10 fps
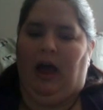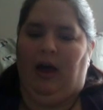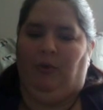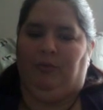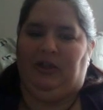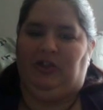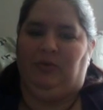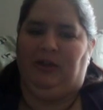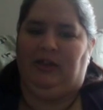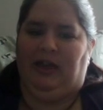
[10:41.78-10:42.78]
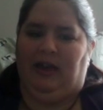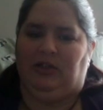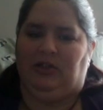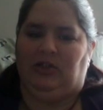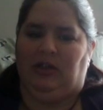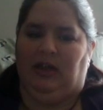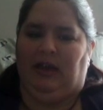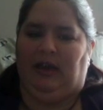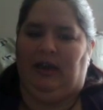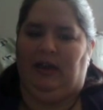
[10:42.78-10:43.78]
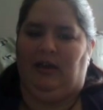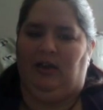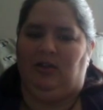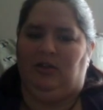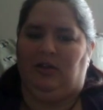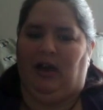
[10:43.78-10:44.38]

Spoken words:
I will be doing that, and